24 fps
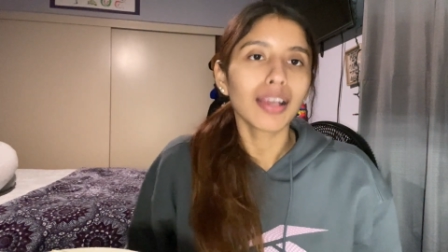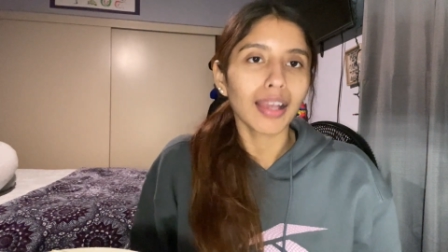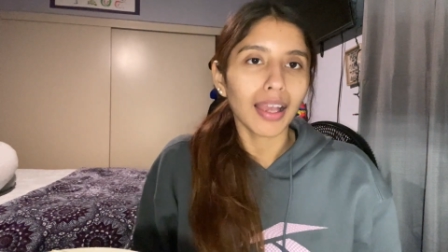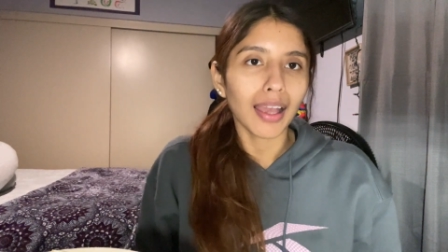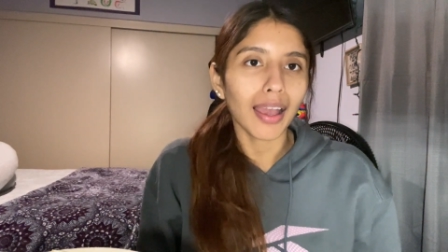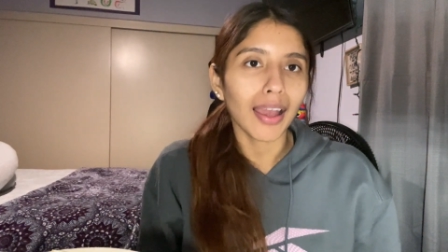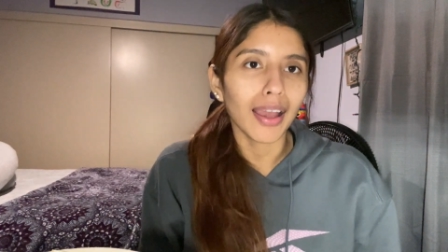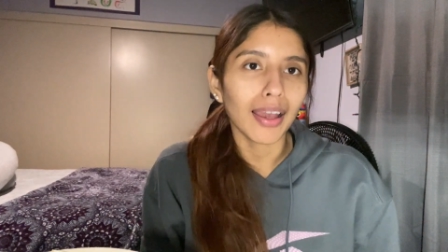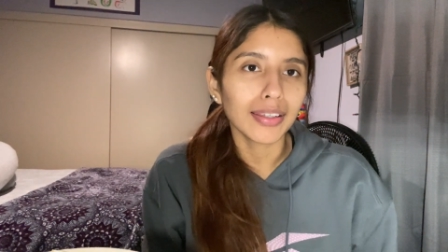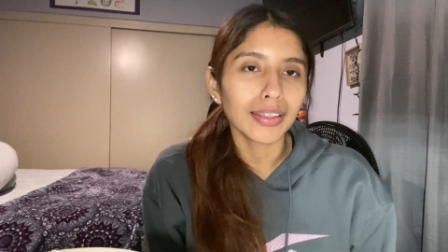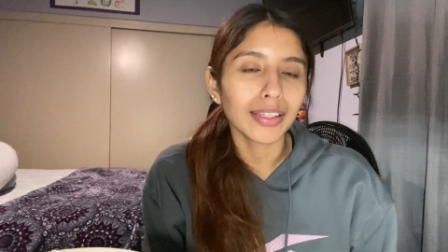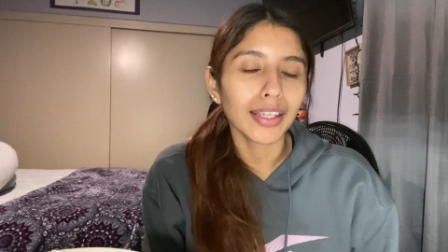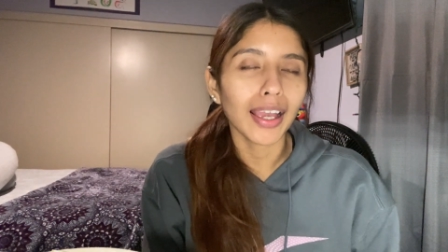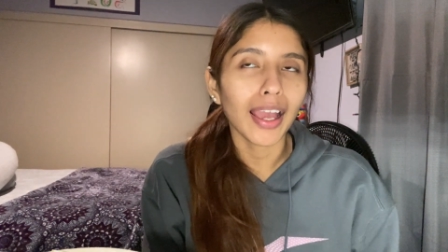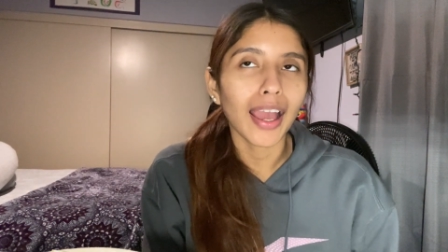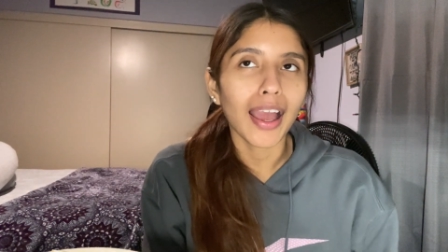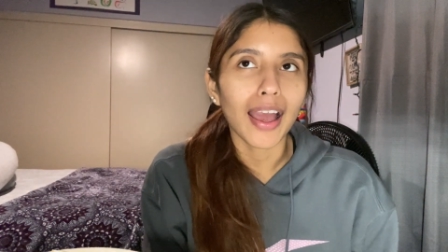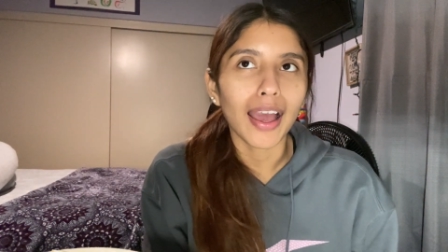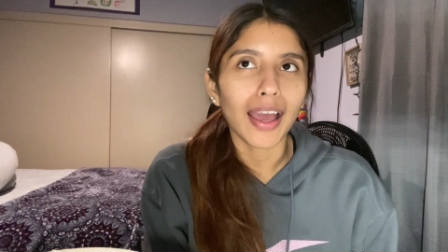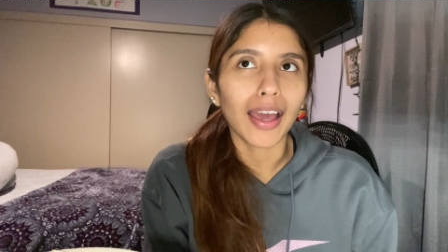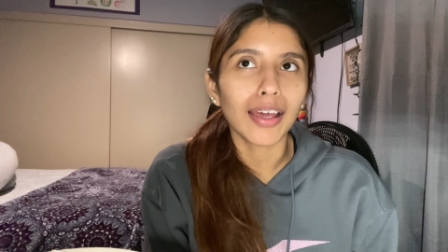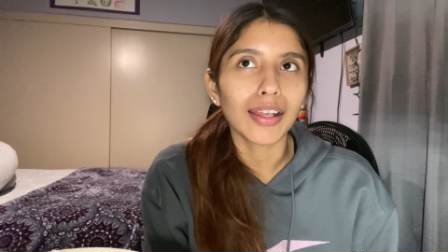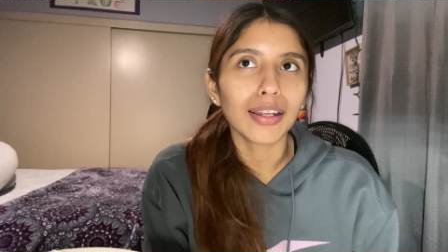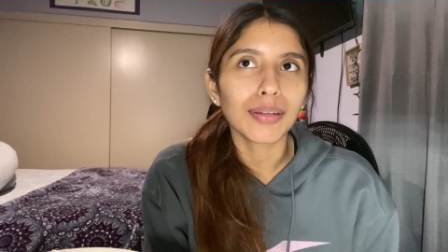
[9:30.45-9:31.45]
and they
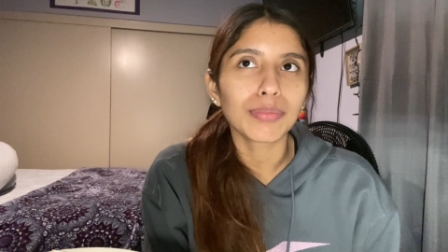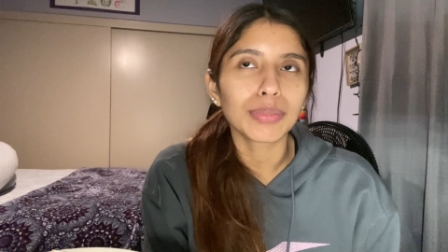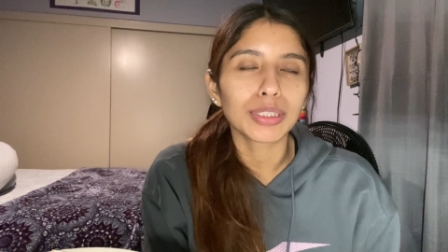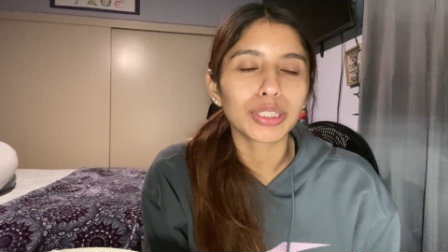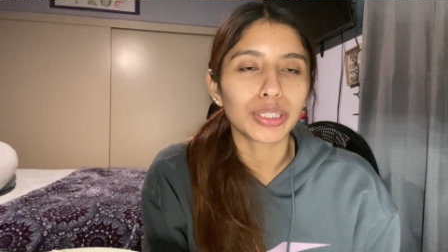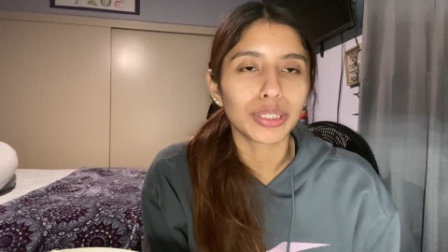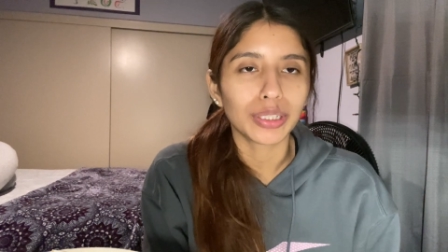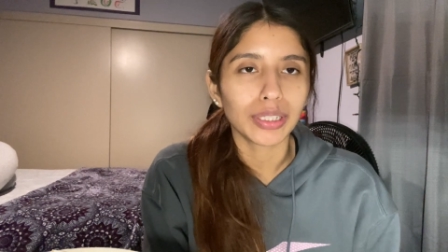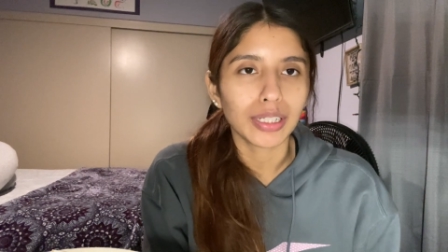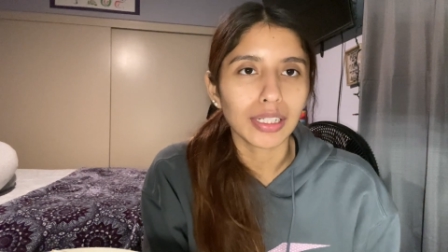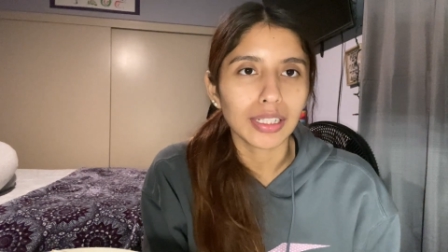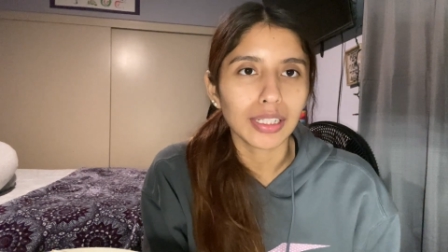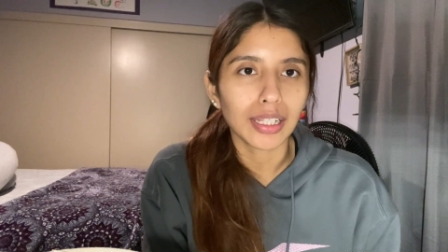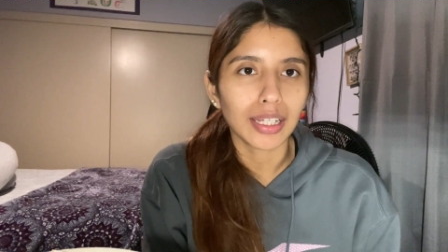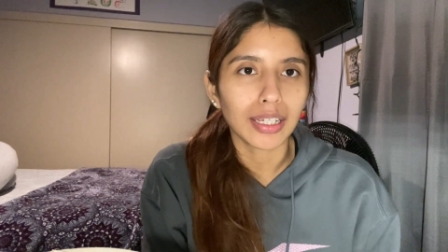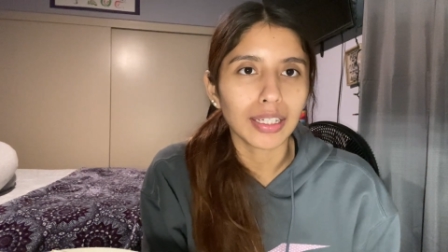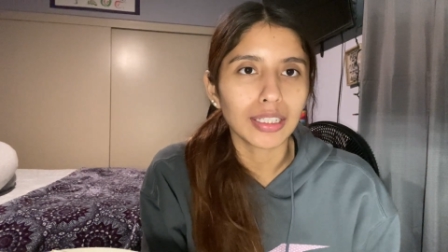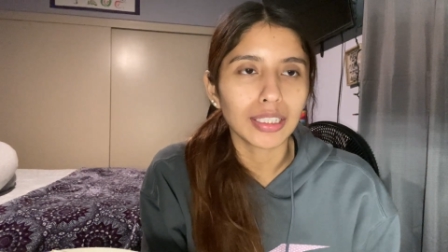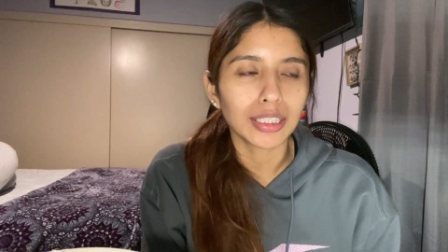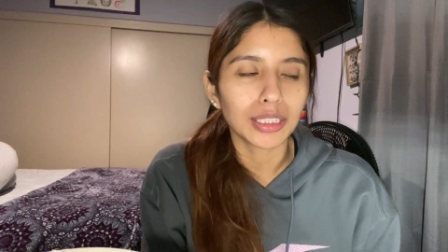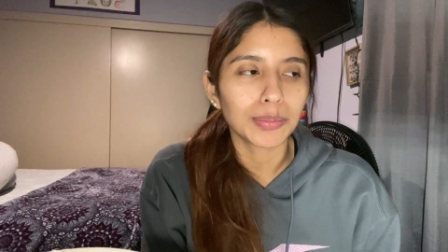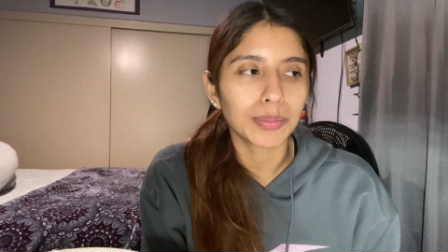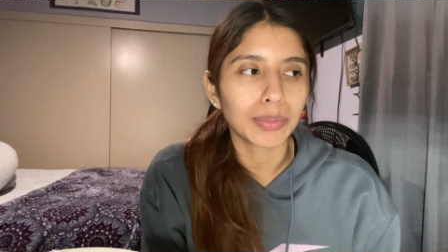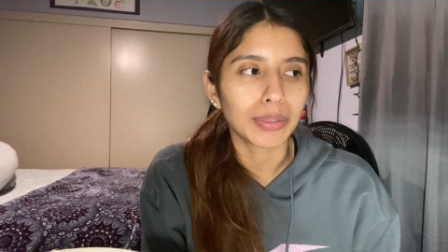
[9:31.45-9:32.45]
had maternity
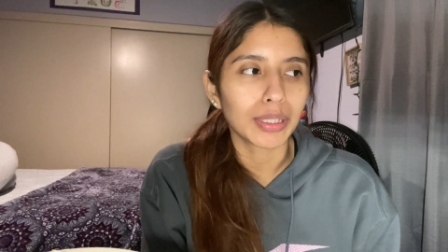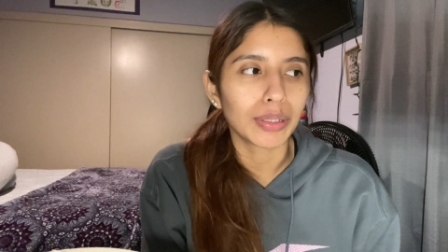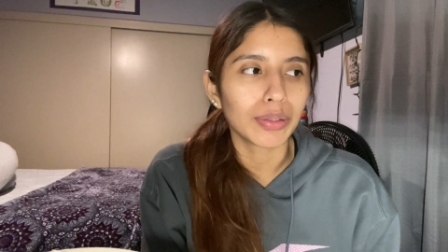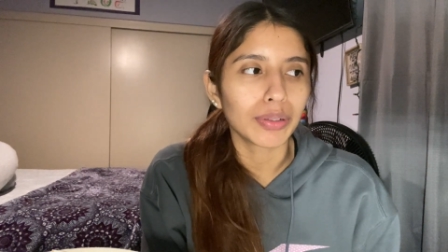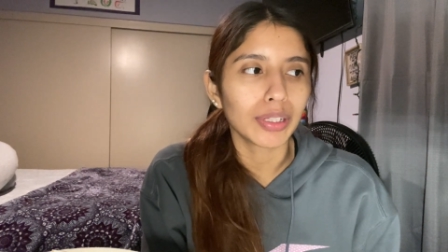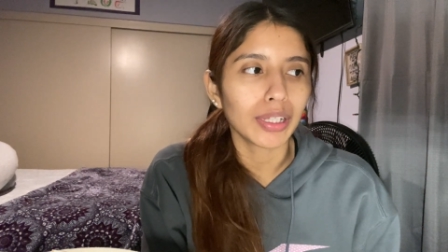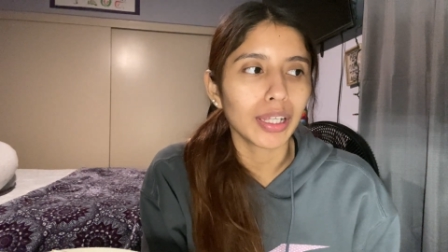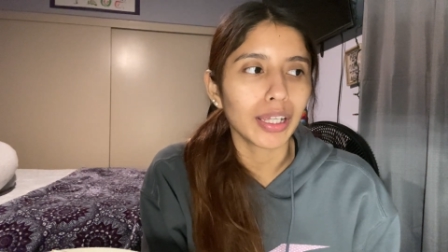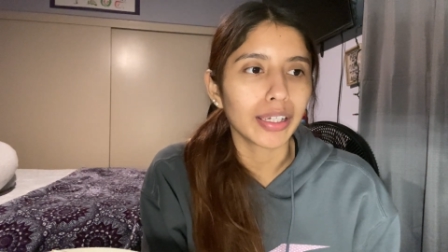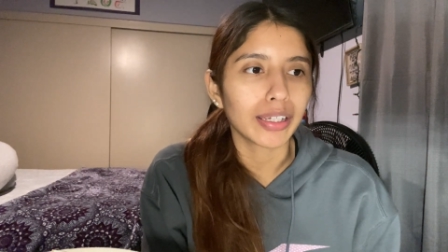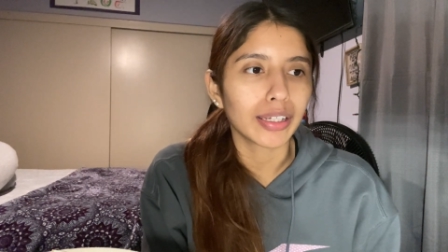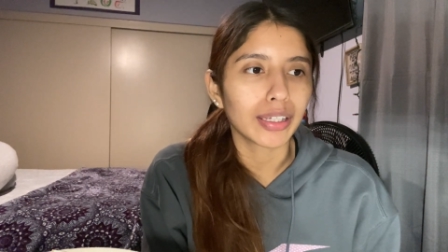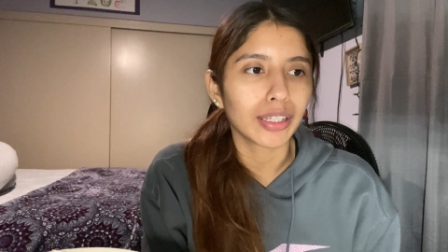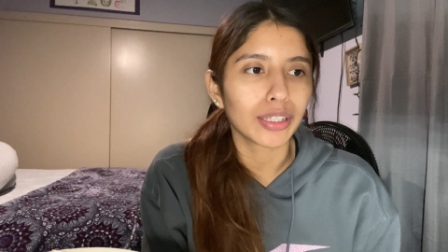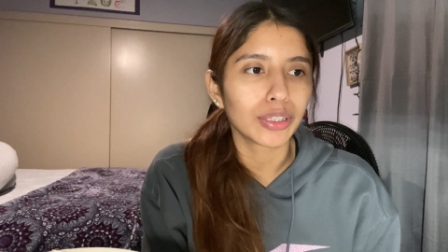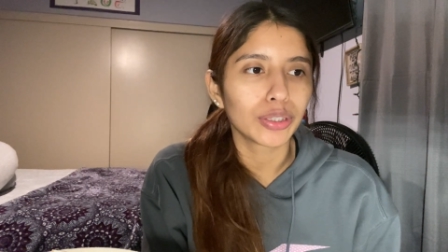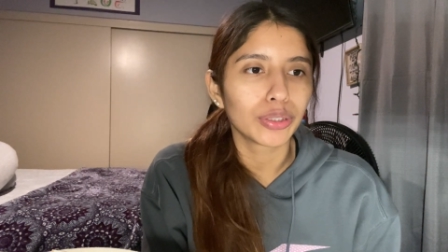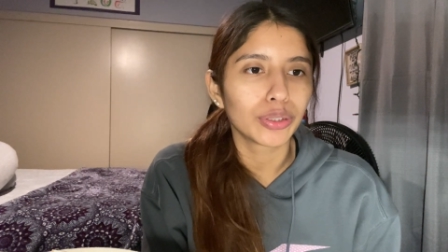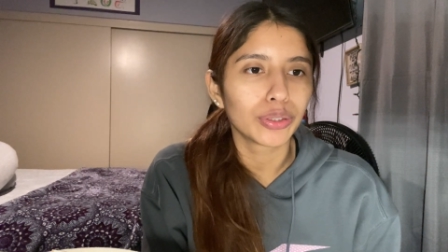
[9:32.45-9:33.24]
leggings, but they were like